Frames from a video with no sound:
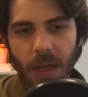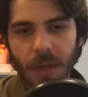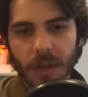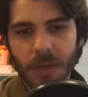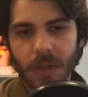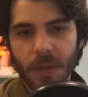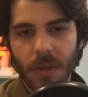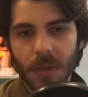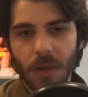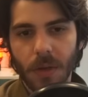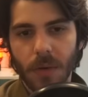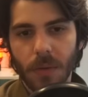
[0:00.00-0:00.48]

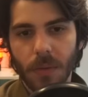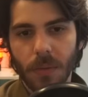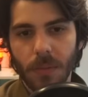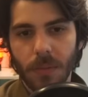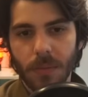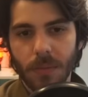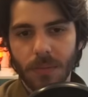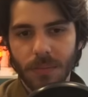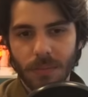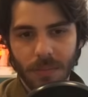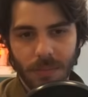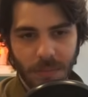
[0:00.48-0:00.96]
So
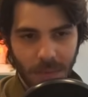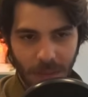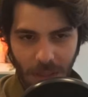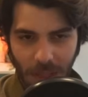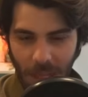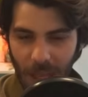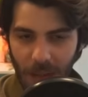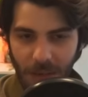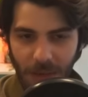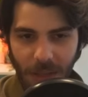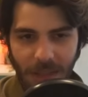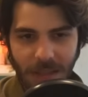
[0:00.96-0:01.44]

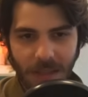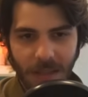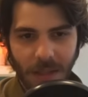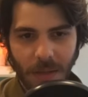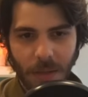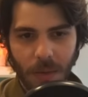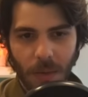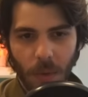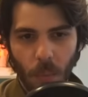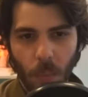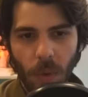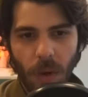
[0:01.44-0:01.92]
again, this
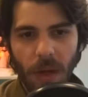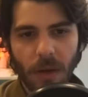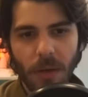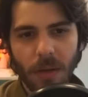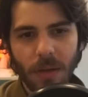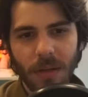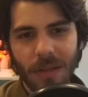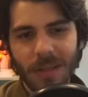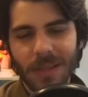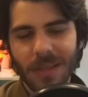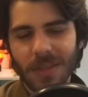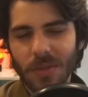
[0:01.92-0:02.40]

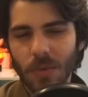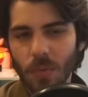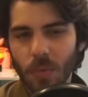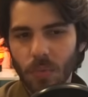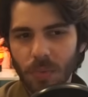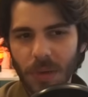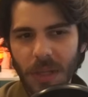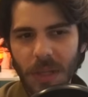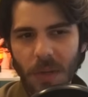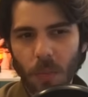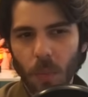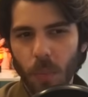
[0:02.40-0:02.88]
is a
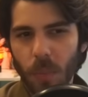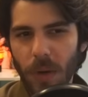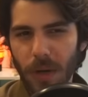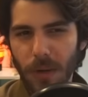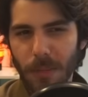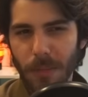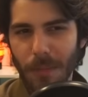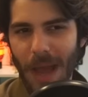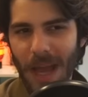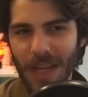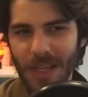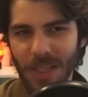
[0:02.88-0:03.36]
really
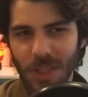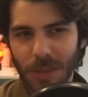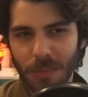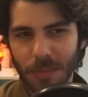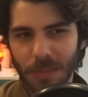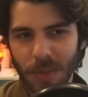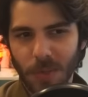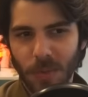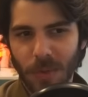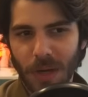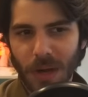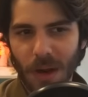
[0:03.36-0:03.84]
weird
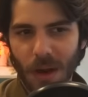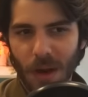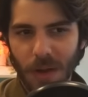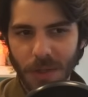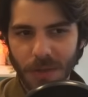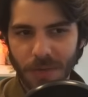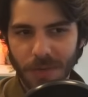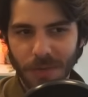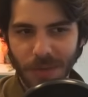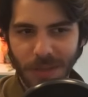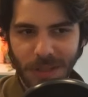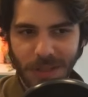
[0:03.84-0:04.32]
mashup between an
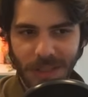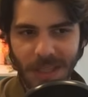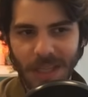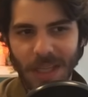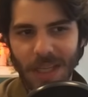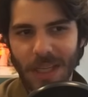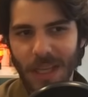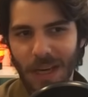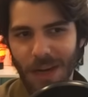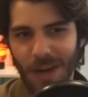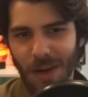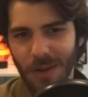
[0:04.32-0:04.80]
Ostfront
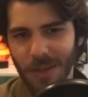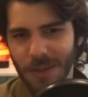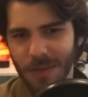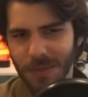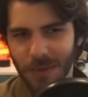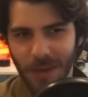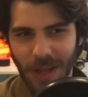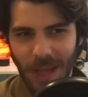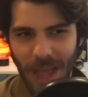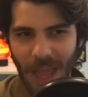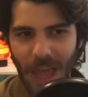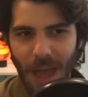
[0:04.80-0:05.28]
D and an
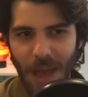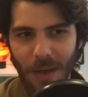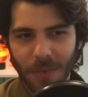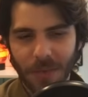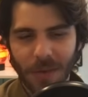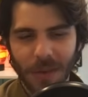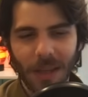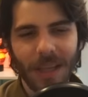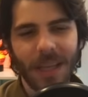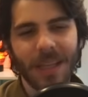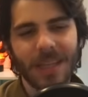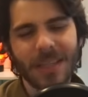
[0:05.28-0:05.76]
Ostfront
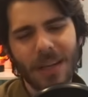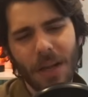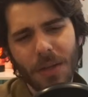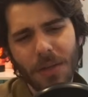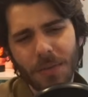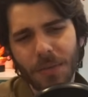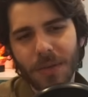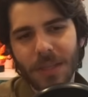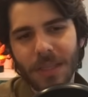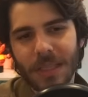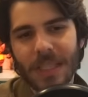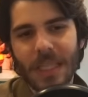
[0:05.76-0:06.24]
F. Like, it's an
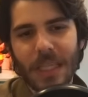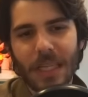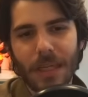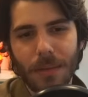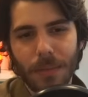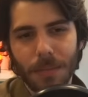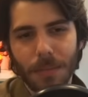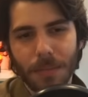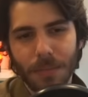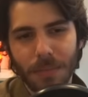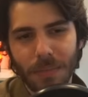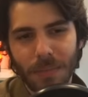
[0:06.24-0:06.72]
Ostfront
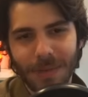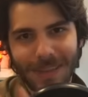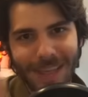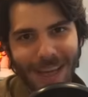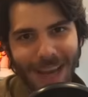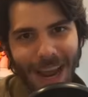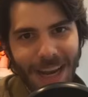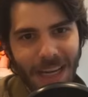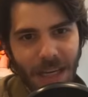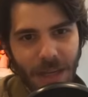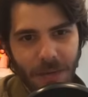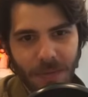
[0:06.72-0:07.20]
D
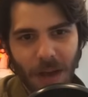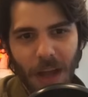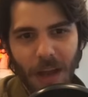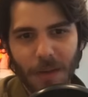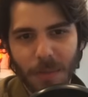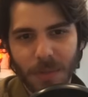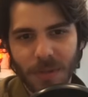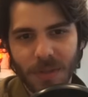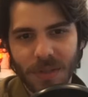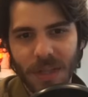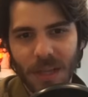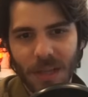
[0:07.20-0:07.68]

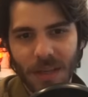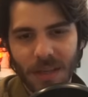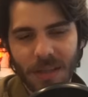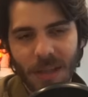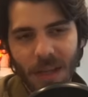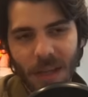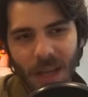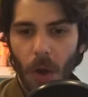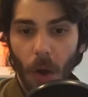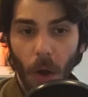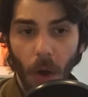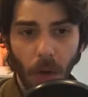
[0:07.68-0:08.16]
95%.
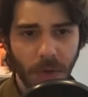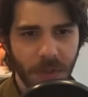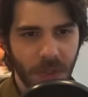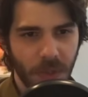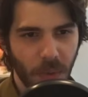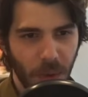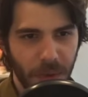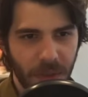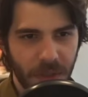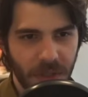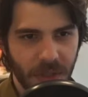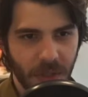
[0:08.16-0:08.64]

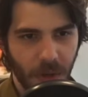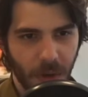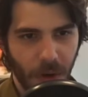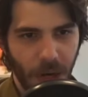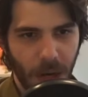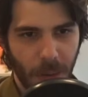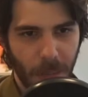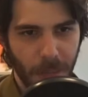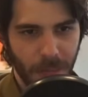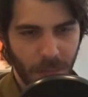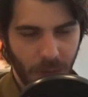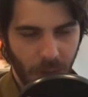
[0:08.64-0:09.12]
Also on this
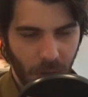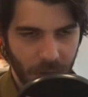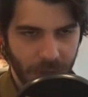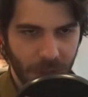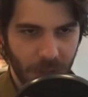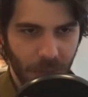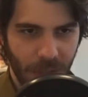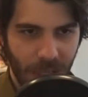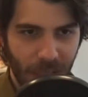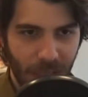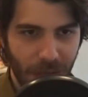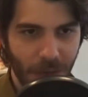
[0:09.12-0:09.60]
turret, I'm
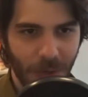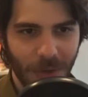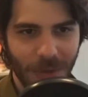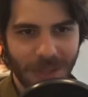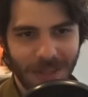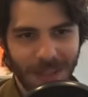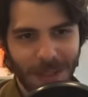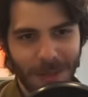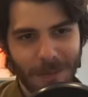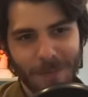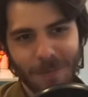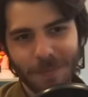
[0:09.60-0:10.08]
also again
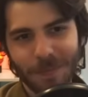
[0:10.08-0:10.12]
noticing